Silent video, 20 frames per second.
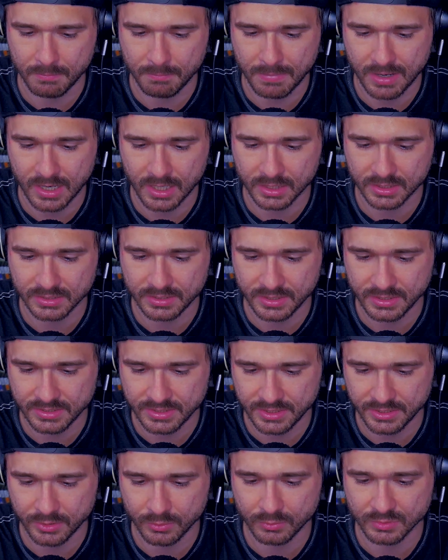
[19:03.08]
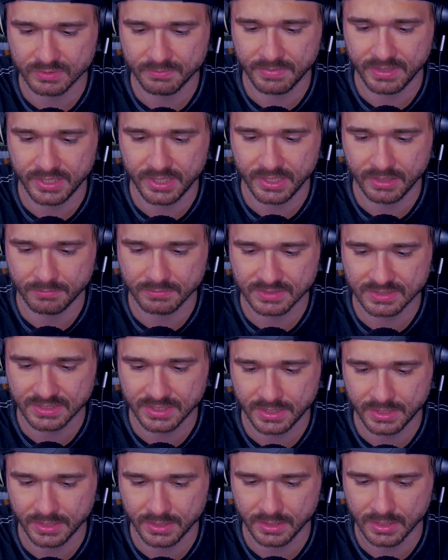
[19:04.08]
mocked Nintendo's medium,
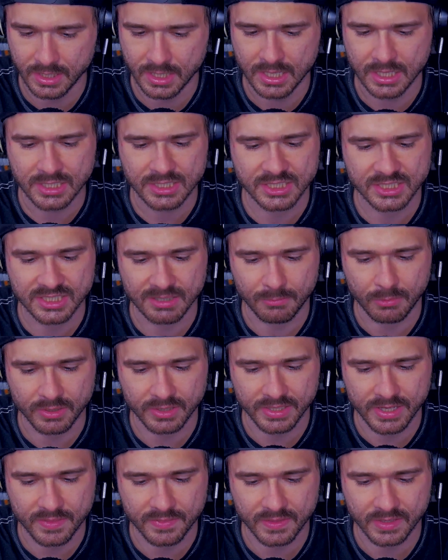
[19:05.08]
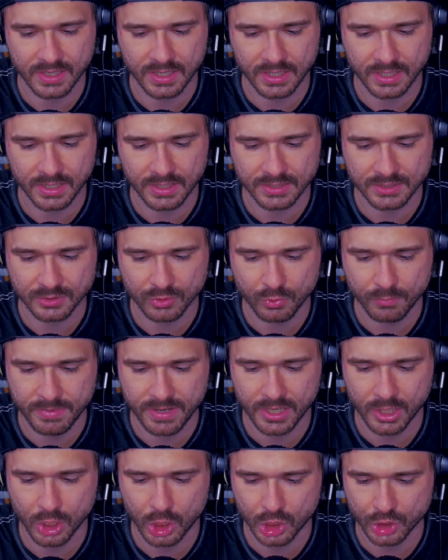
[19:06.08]
saying, "Someone get the guys who
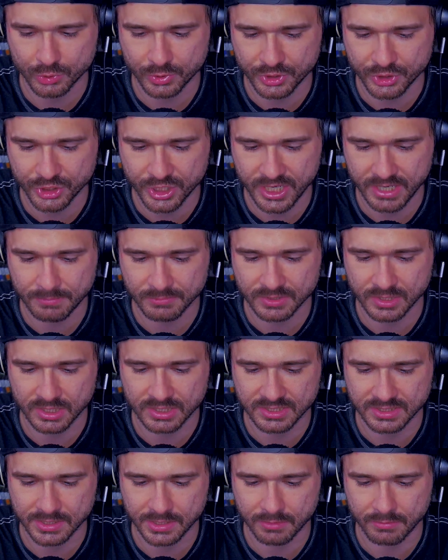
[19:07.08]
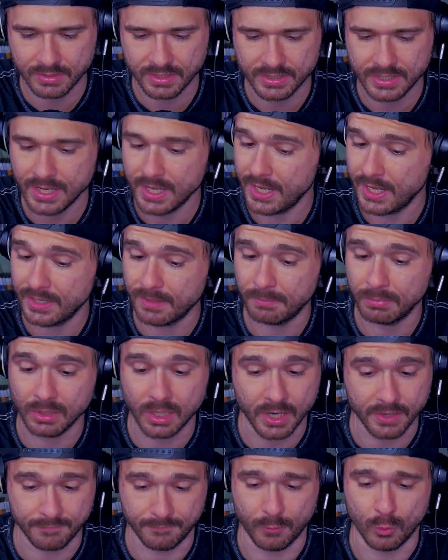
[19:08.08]
make cartridge games a cigarette and a
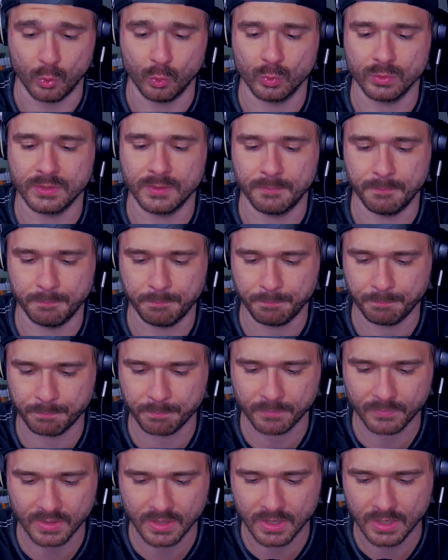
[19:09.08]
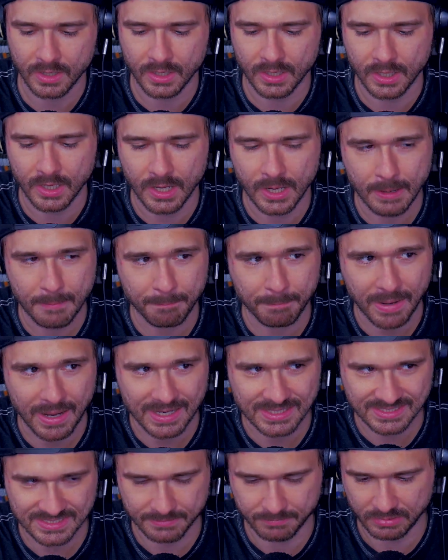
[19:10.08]
blindfold."
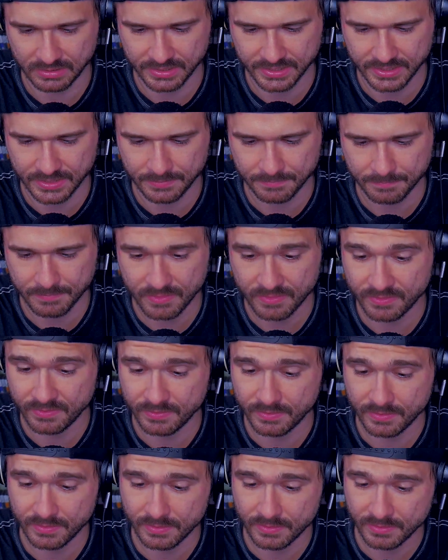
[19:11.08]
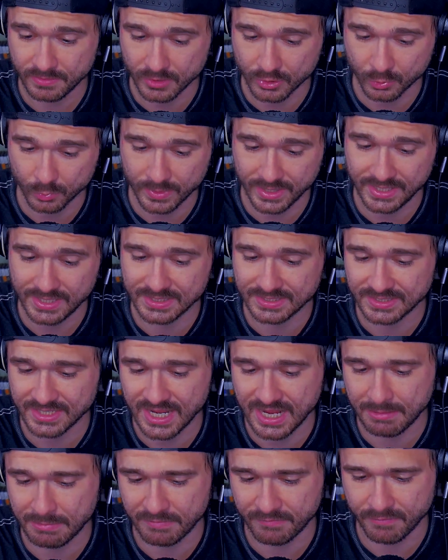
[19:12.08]
Possibly the greatest
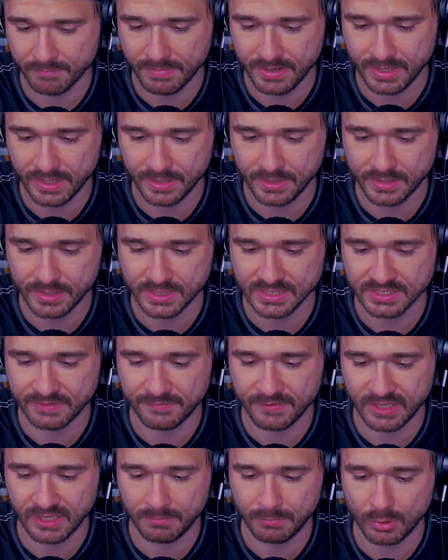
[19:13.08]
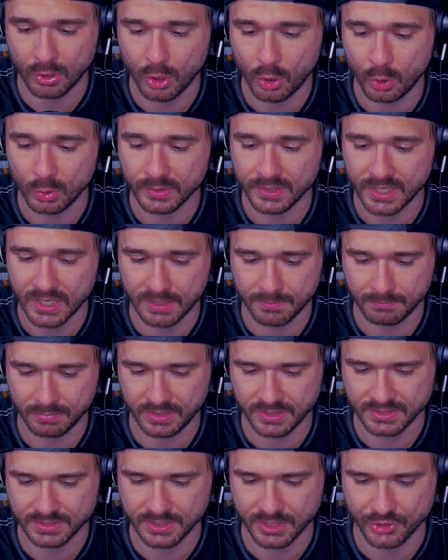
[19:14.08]
game ever made is available only on
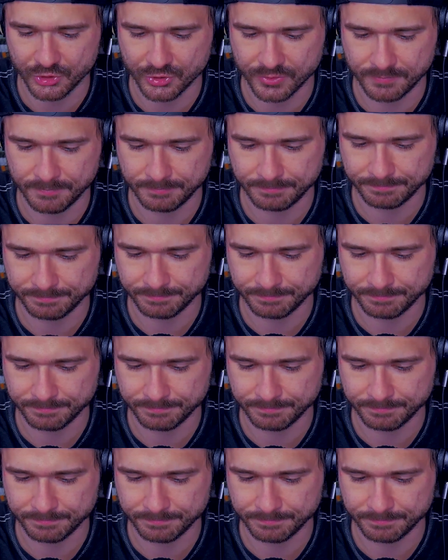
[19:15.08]
PlayStation.